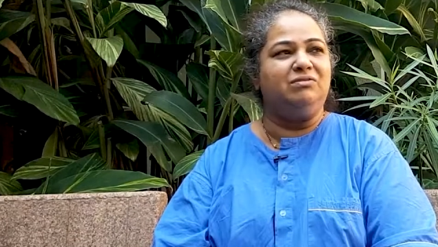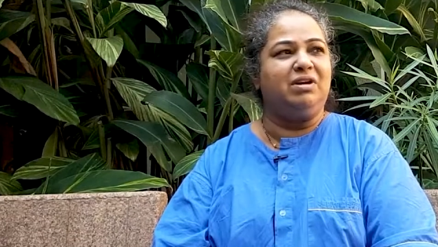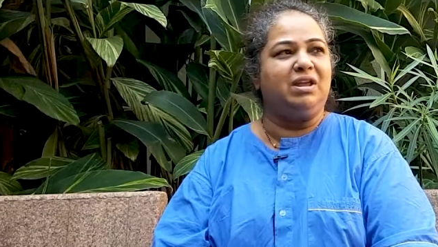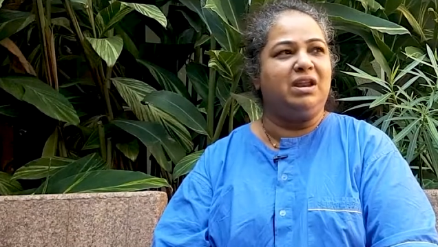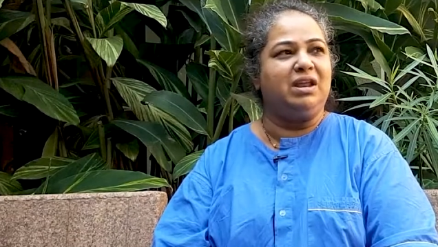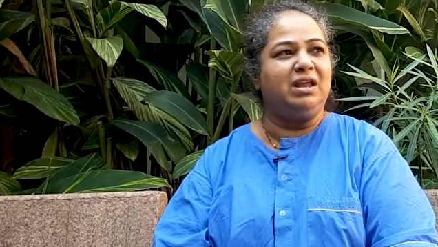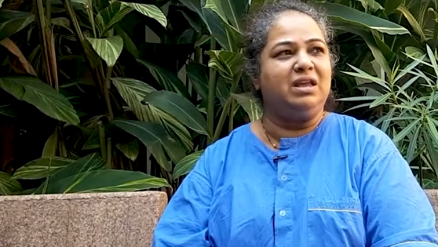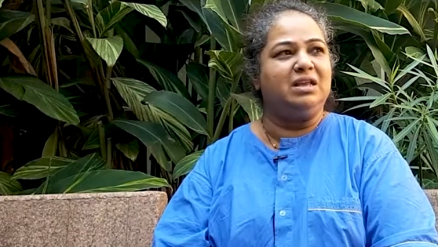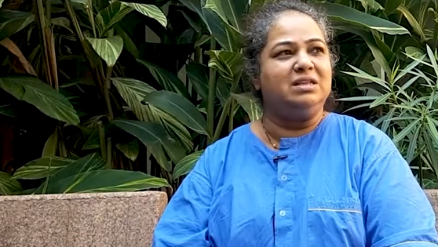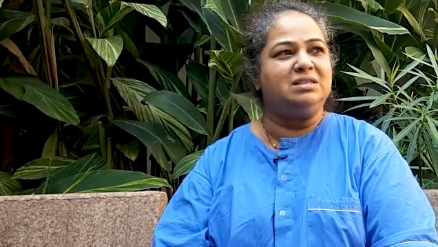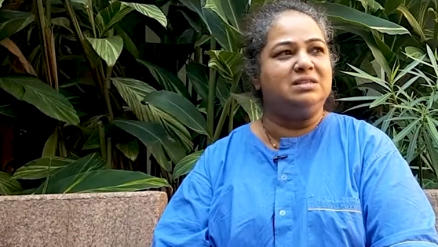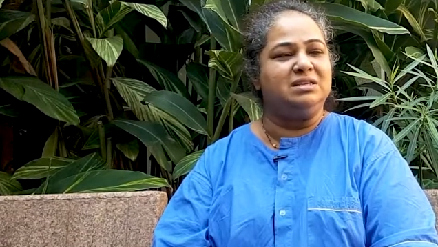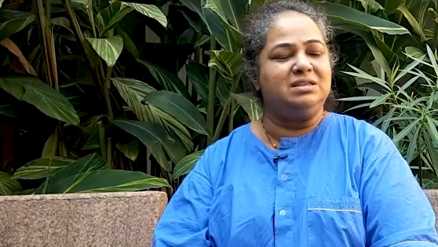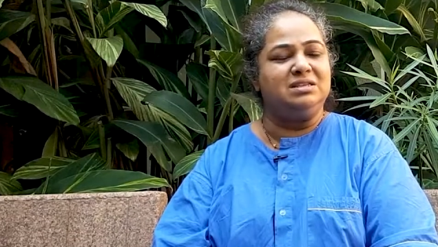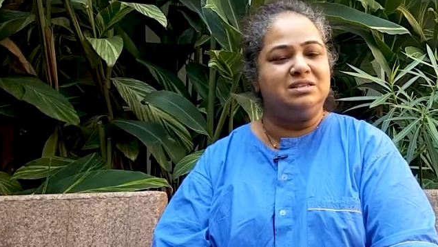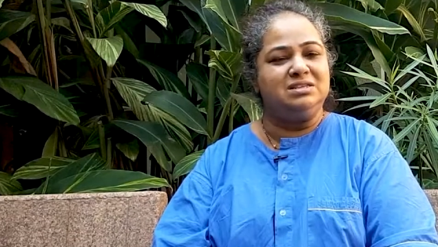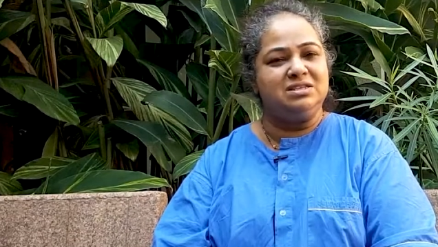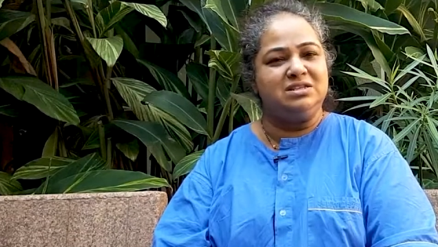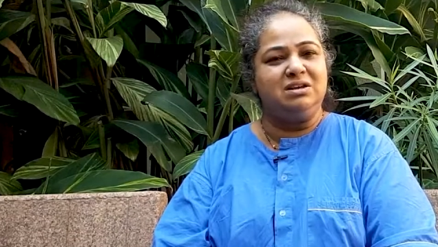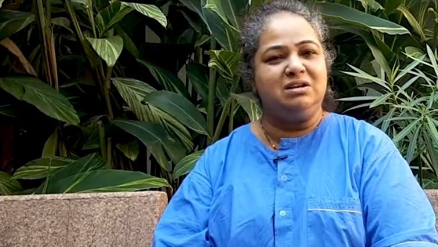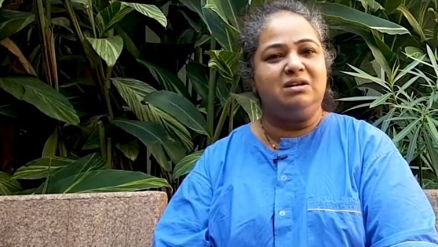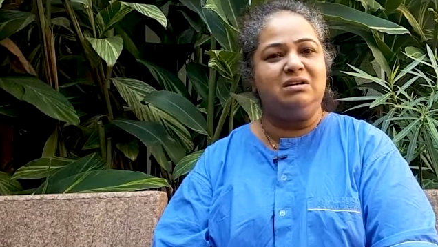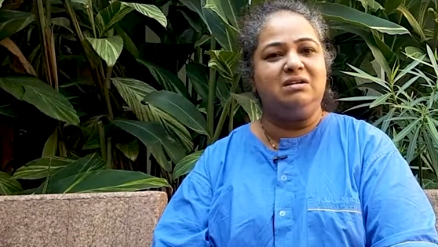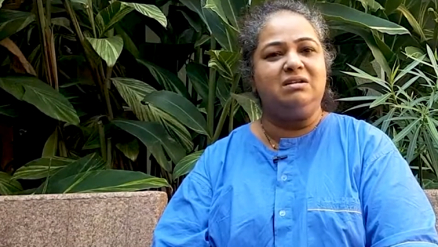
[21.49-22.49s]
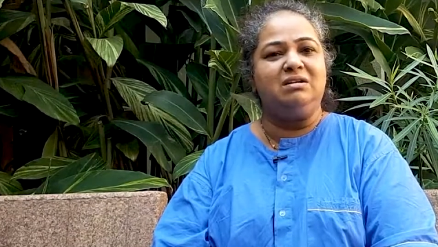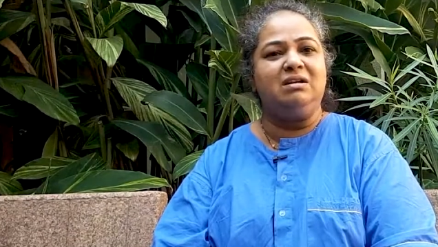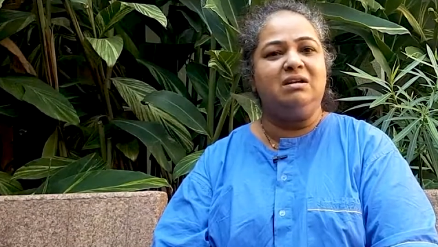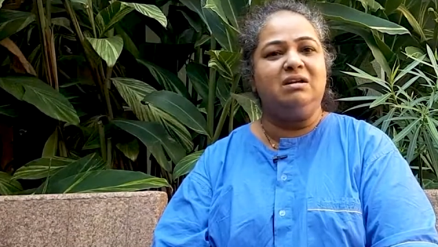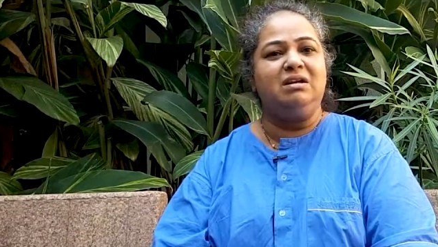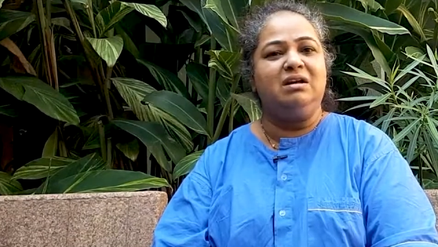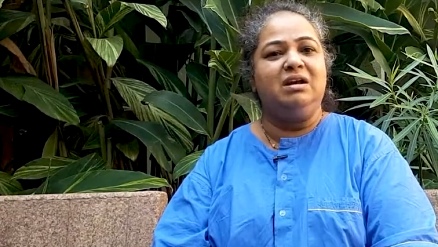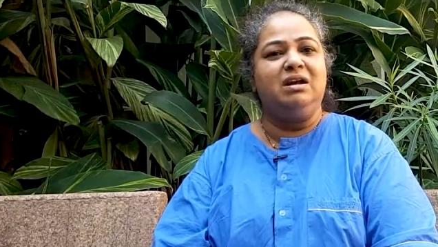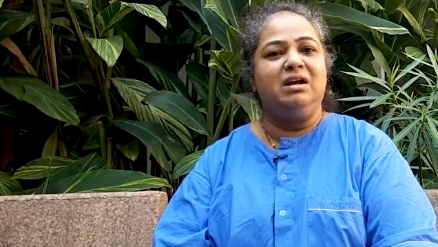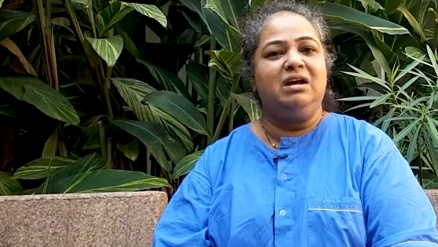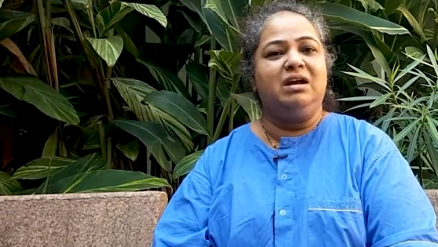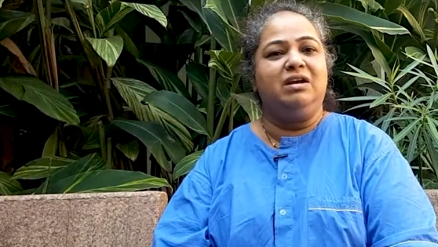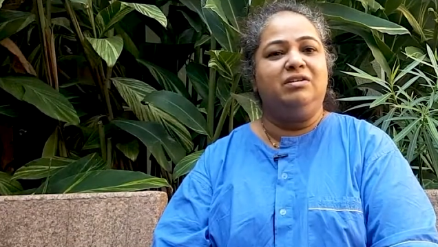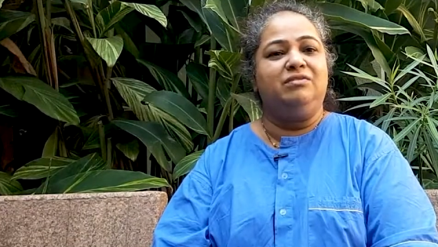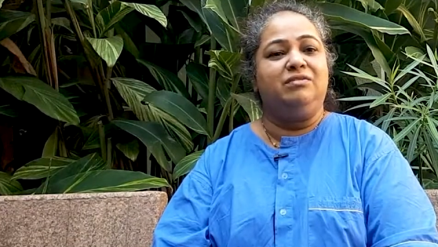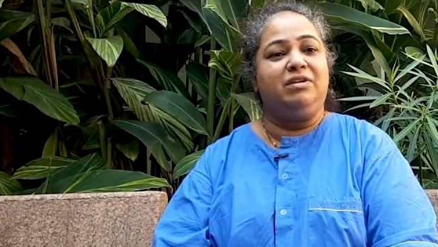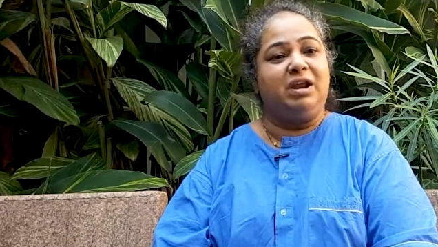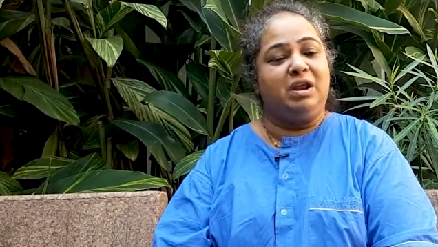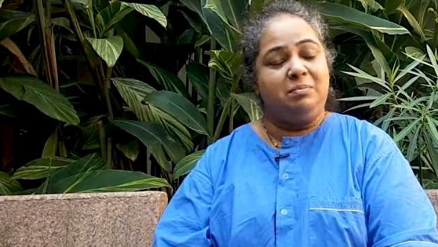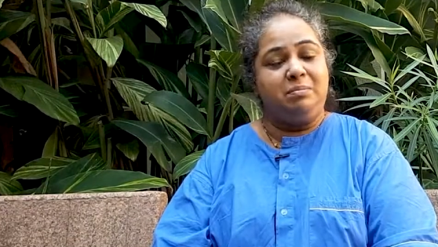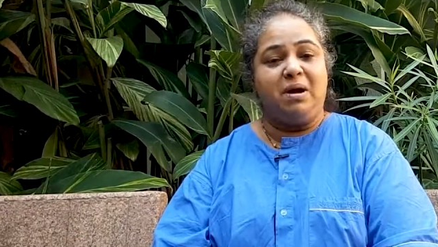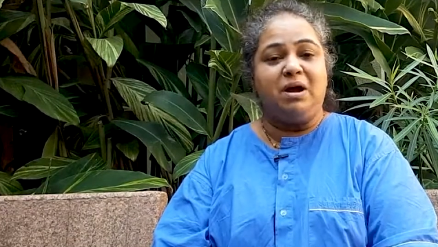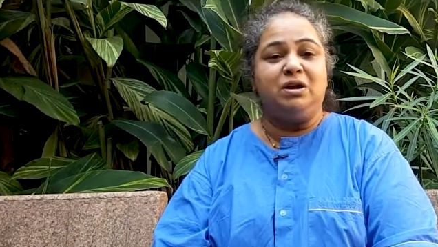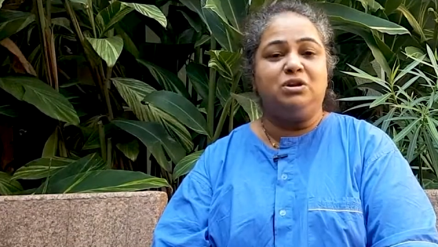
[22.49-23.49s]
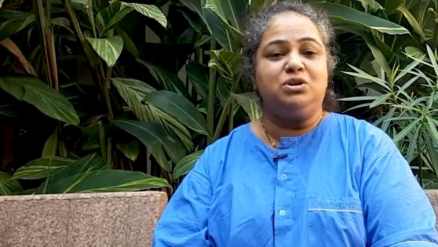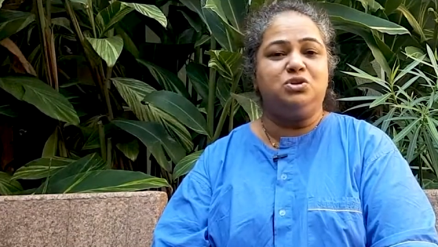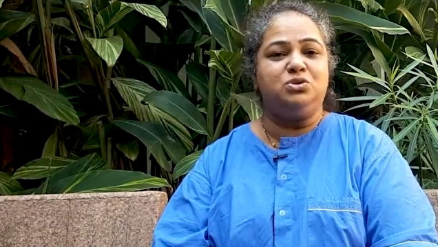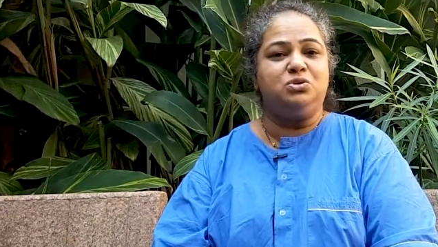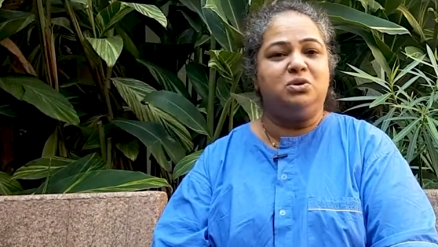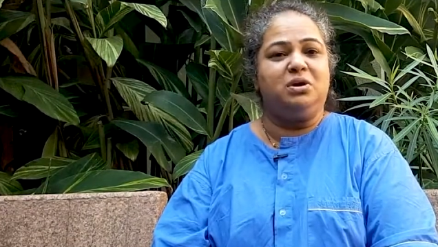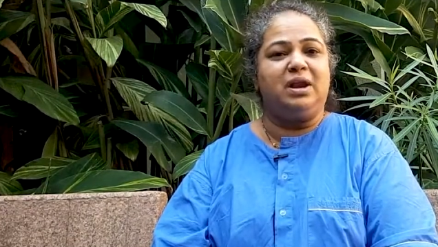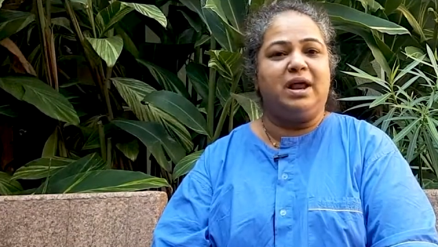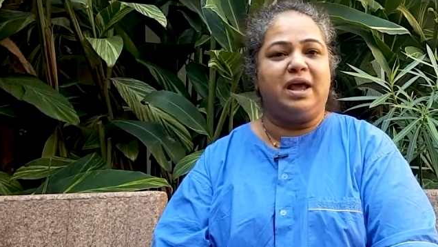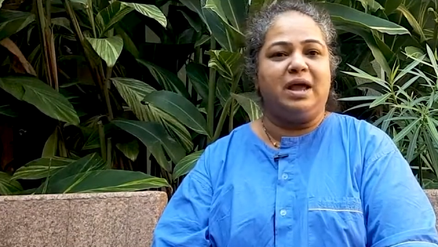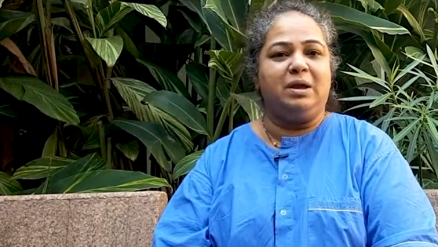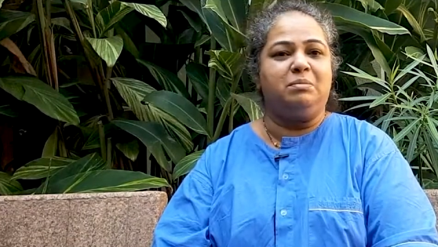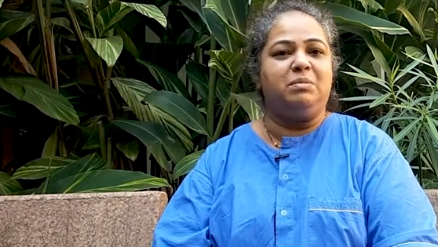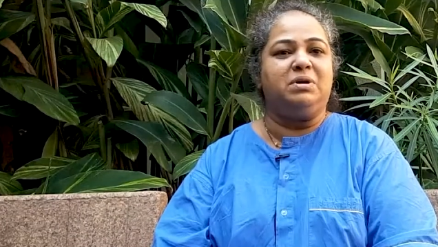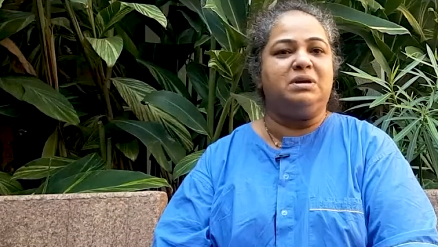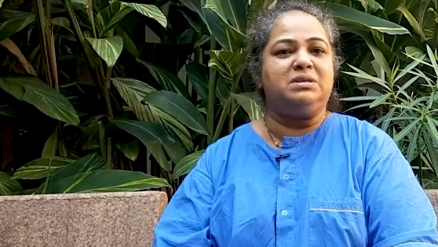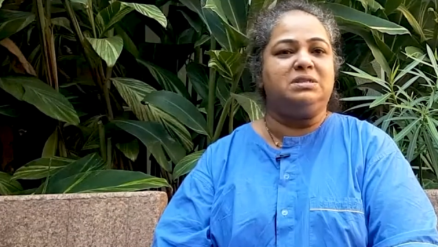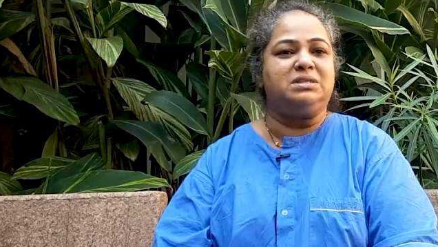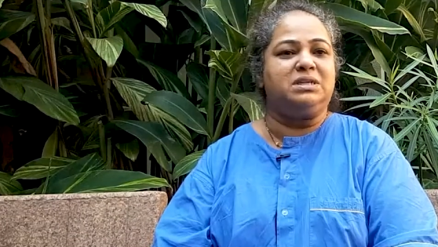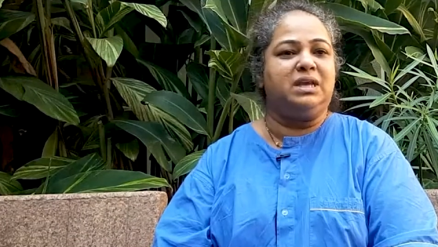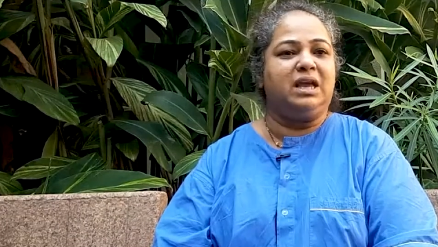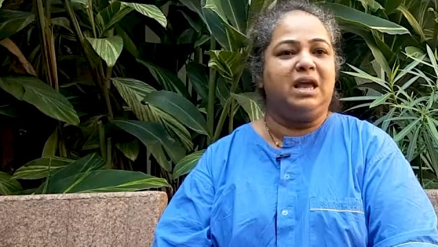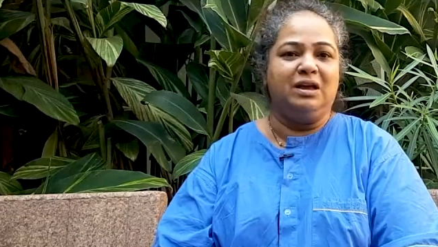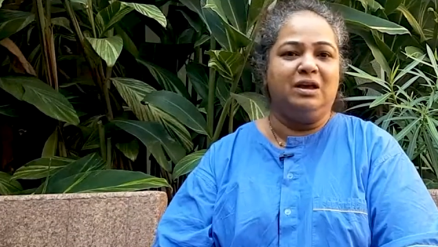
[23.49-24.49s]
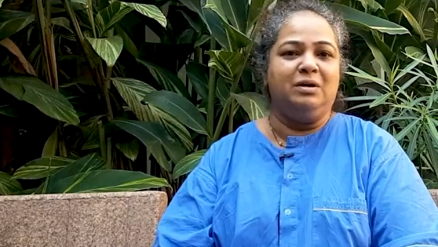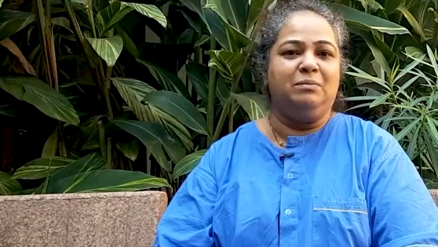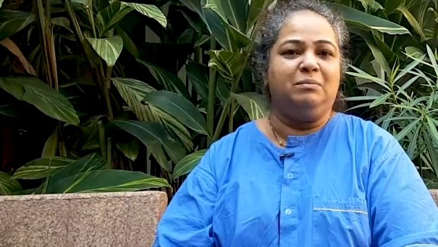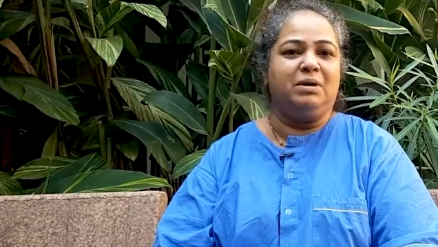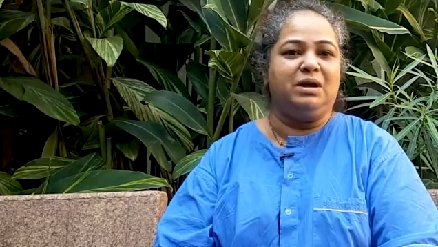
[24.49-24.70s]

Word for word: very sincere, very punctual, I must say.